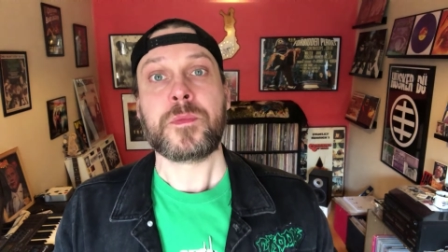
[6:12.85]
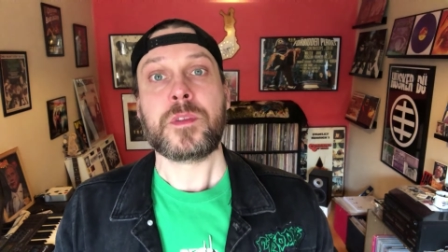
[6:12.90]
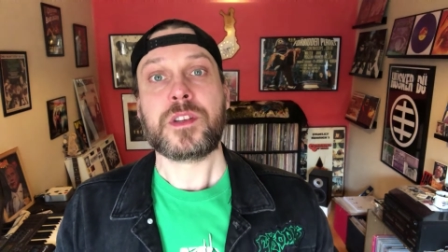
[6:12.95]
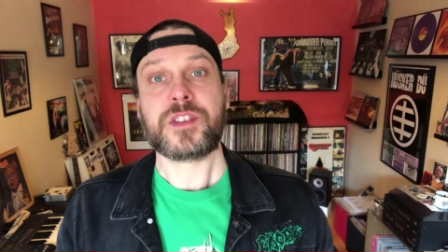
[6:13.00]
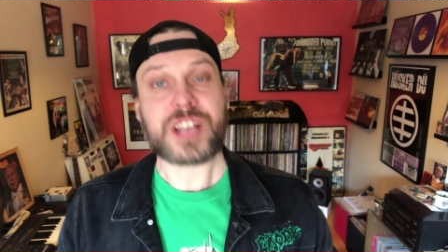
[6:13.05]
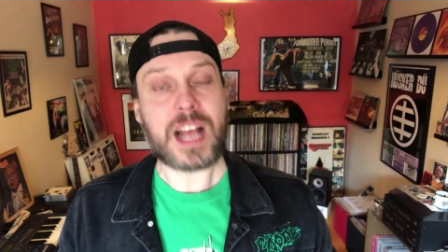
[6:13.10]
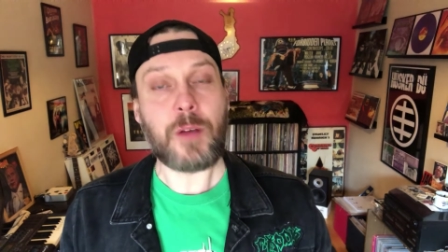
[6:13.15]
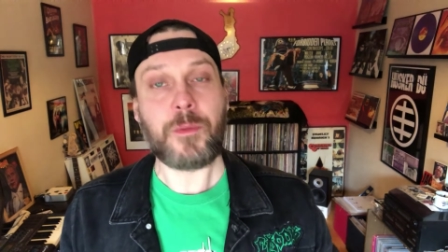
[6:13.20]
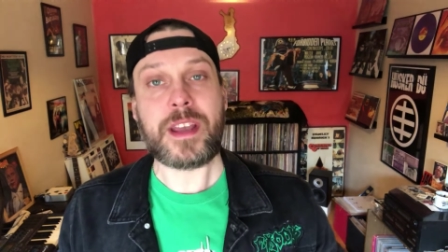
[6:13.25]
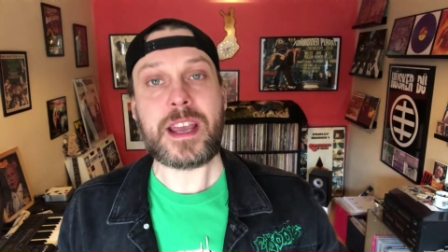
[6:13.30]

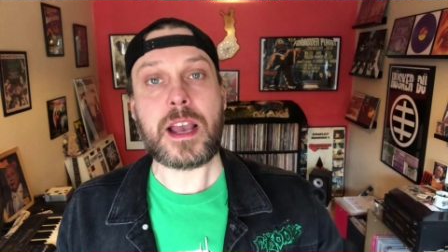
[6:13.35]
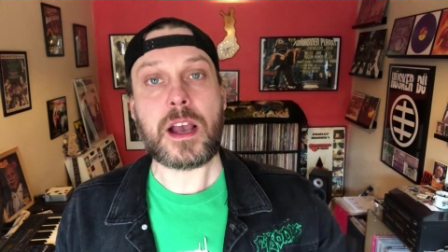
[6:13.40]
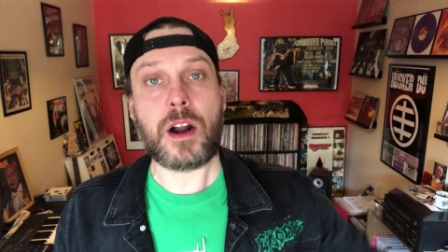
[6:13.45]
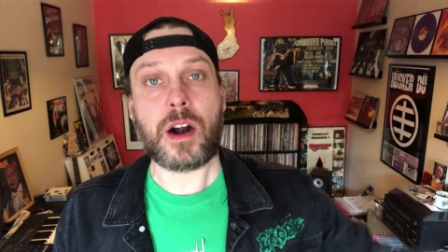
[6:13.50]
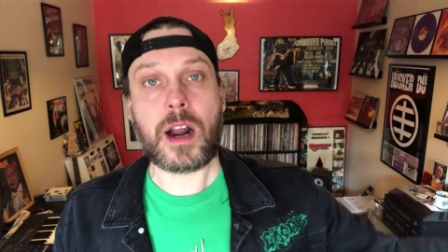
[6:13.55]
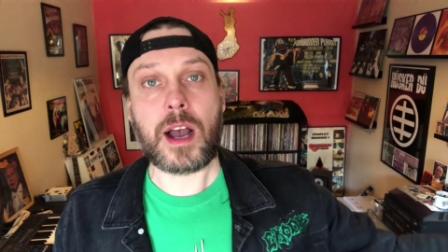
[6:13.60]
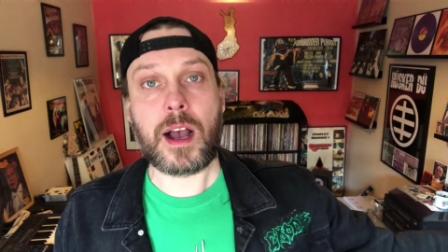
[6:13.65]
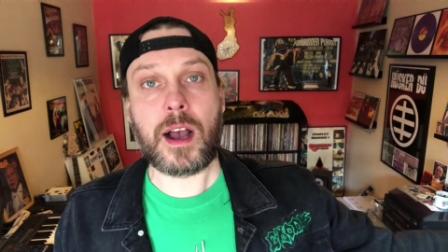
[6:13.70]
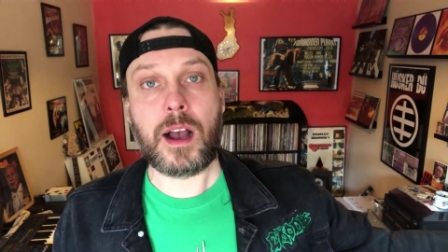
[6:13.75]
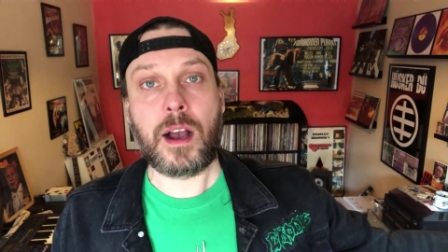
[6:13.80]
Shall we
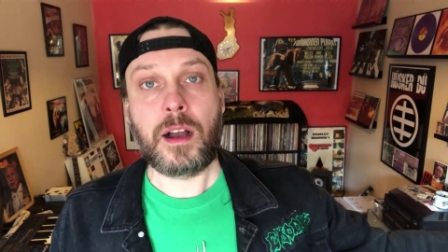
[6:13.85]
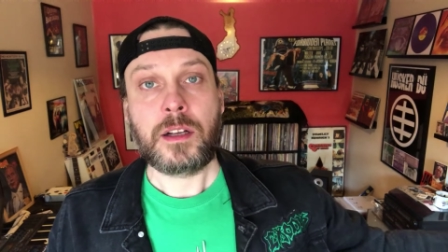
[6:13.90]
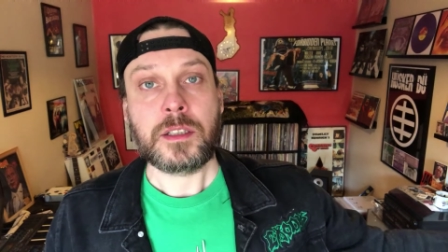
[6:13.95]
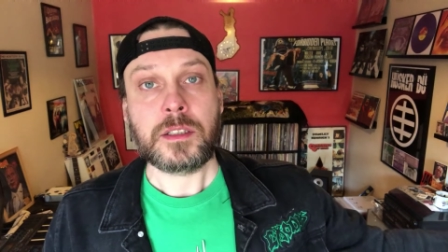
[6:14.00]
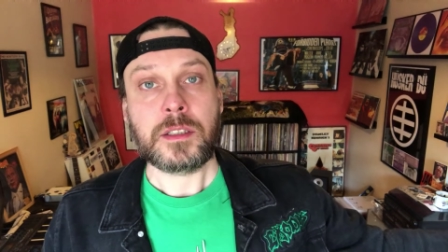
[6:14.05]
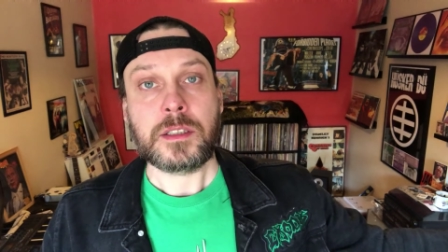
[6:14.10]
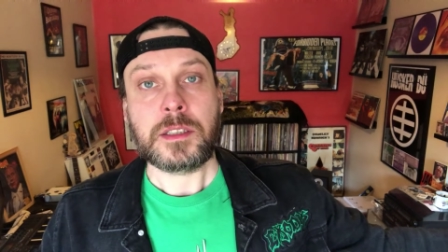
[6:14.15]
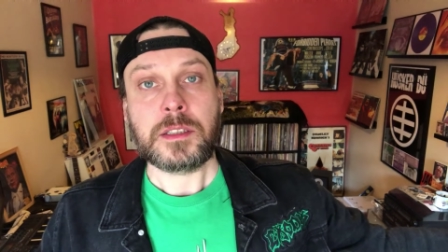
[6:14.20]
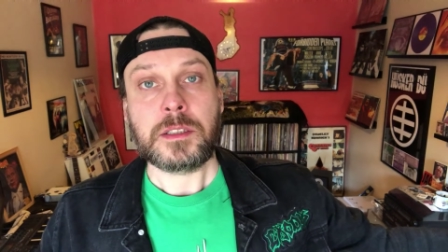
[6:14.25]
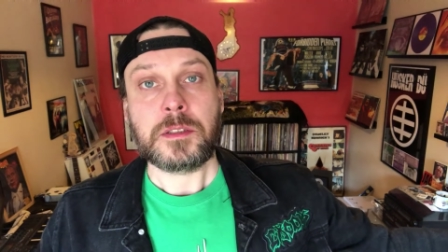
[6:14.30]
hear uh,
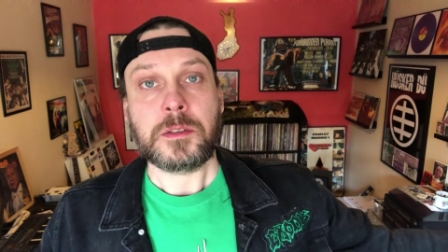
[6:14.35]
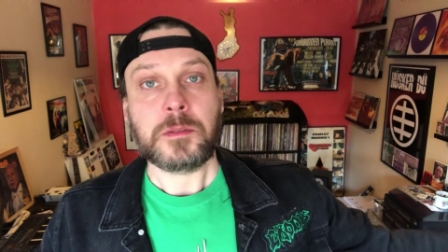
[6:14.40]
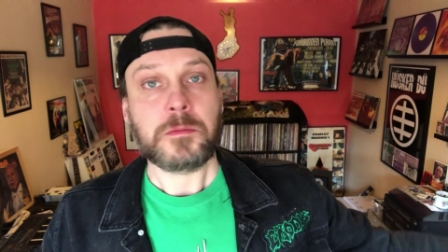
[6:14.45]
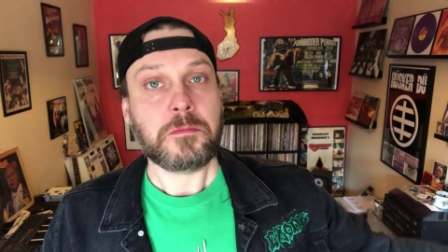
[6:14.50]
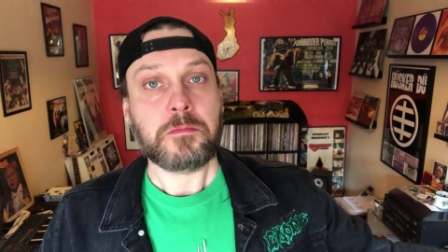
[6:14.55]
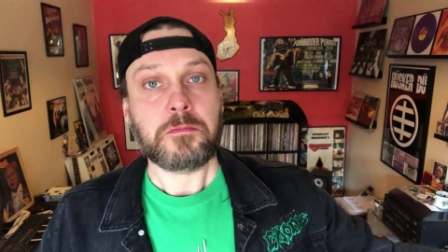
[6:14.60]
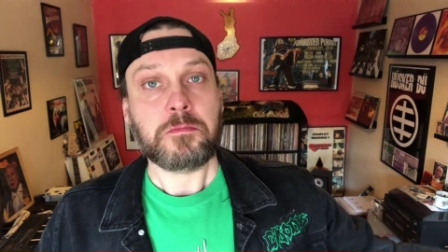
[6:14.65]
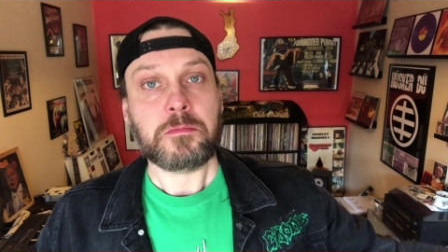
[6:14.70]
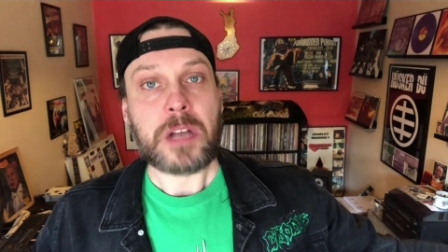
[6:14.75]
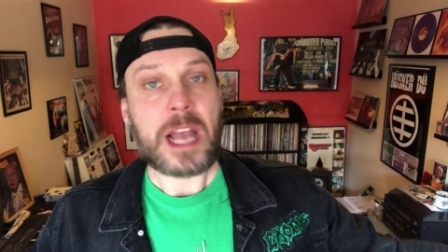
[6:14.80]

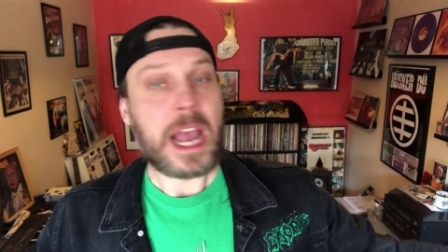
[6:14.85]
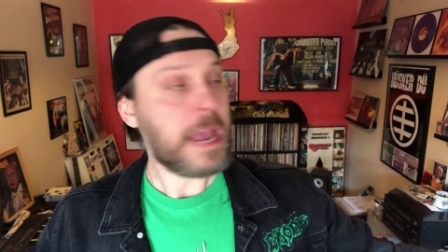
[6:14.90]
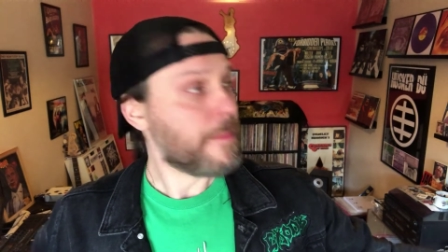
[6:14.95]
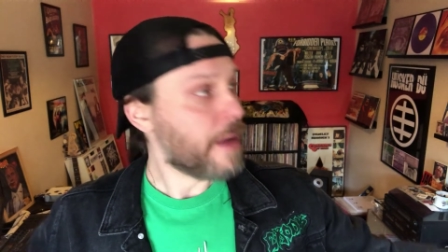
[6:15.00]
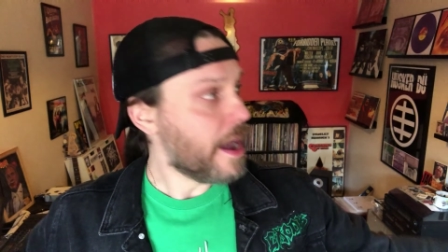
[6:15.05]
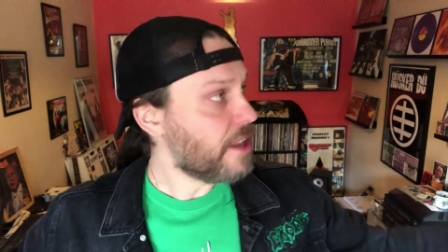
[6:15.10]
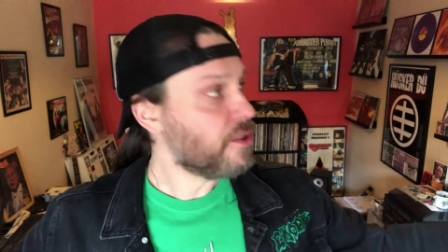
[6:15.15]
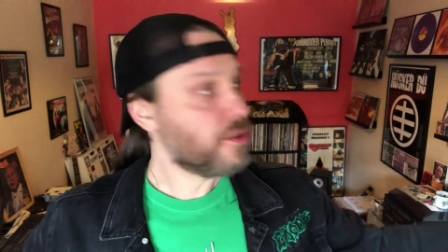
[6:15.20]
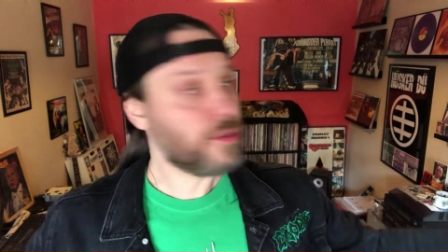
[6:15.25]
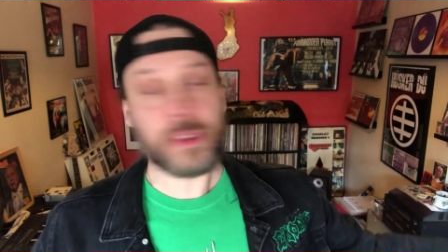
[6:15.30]

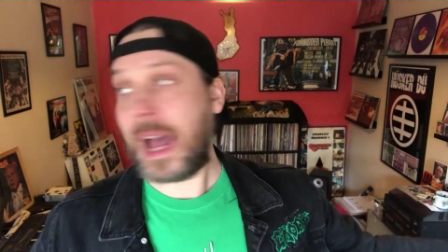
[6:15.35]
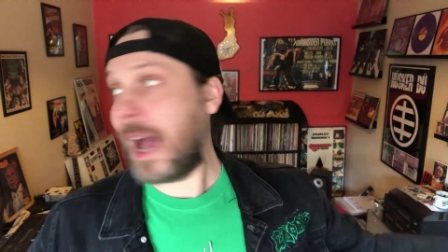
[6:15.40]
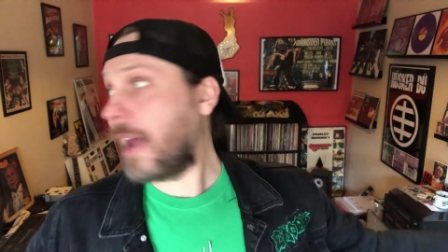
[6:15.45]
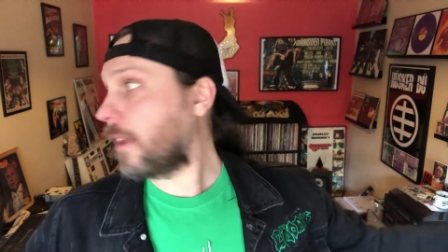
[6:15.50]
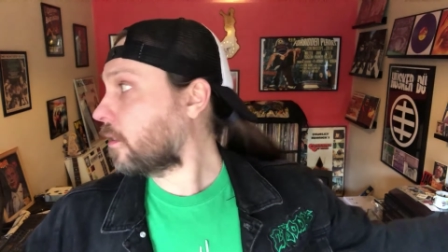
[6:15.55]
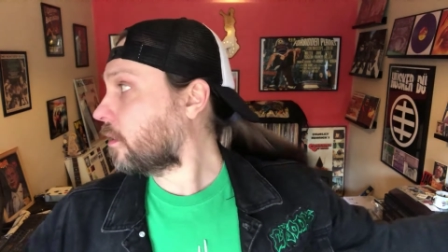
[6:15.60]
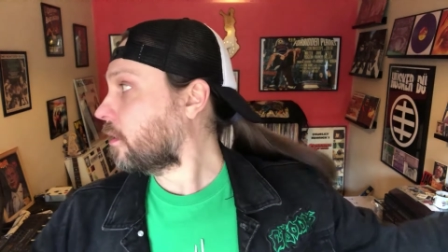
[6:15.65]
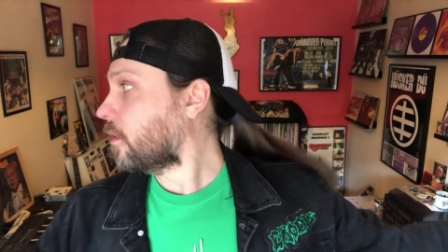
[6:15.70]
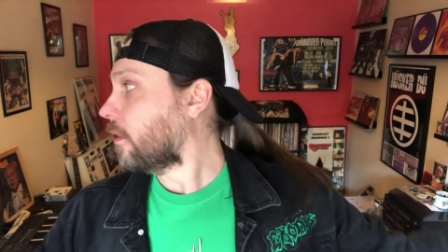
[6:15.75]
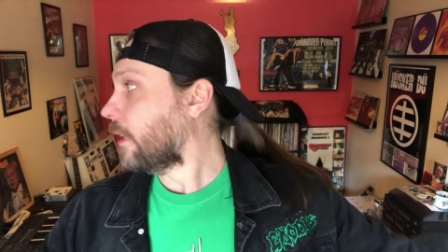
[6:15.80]
amen to
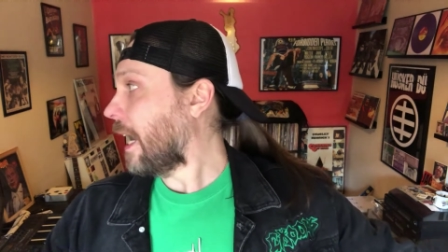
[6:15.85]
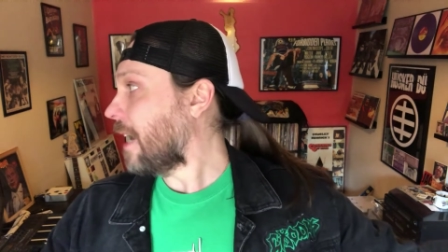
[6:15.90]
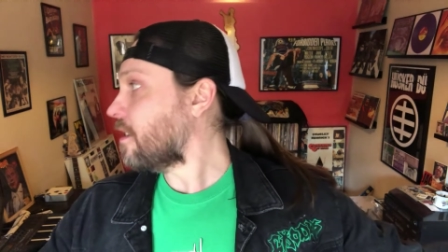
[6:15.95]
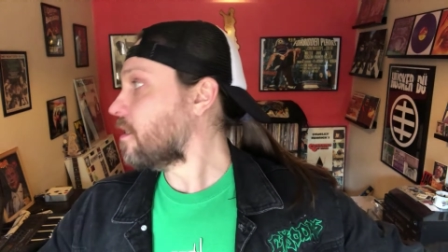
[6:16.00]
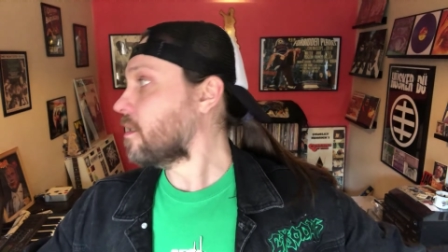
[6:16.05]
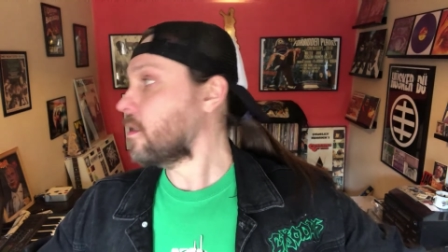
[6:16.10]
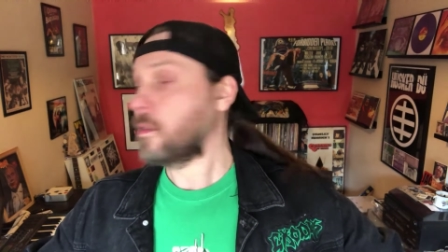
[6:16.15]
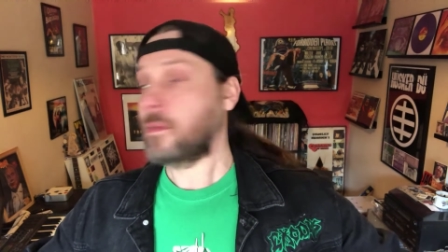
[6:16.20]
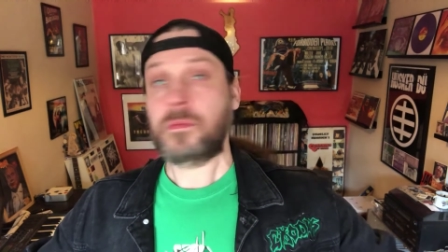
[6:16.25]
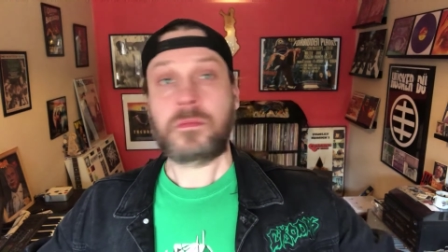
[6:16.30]
that?
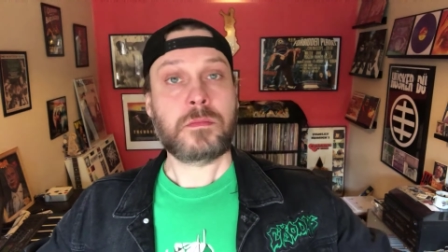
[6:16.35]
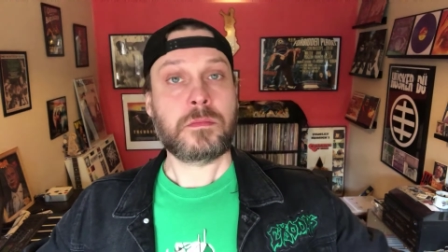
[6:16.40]
Yes?